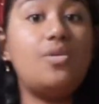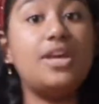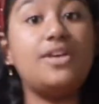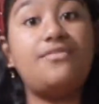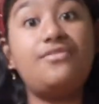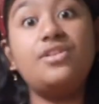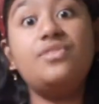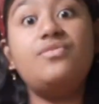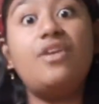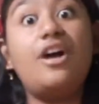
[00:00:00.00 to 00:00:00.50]
if
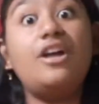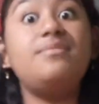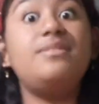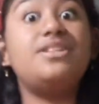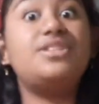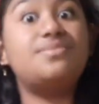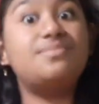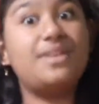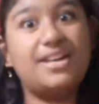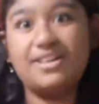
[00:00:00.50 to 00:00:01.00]
you want me
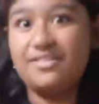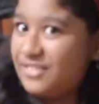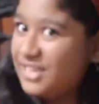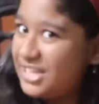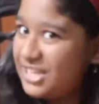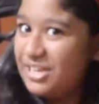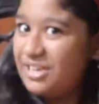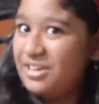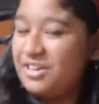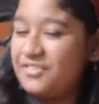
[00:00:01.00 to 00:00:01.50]
to make a
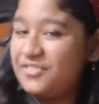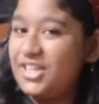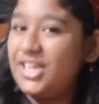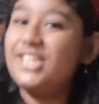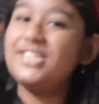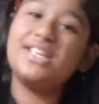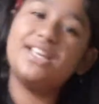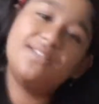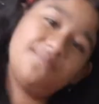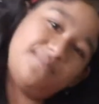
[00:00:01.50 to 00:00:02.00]
video of
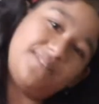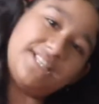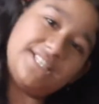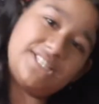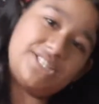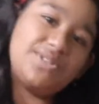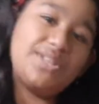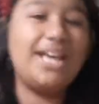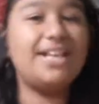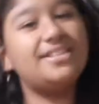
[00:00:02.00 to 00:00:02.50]
this, please
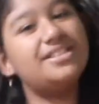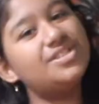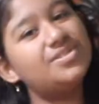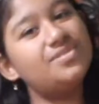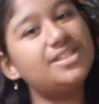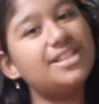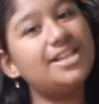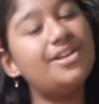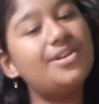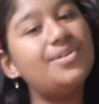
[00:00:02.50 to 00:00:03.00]
do like this
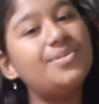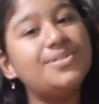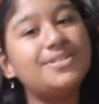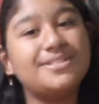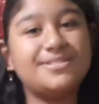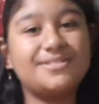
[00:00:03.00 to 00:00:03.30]
video.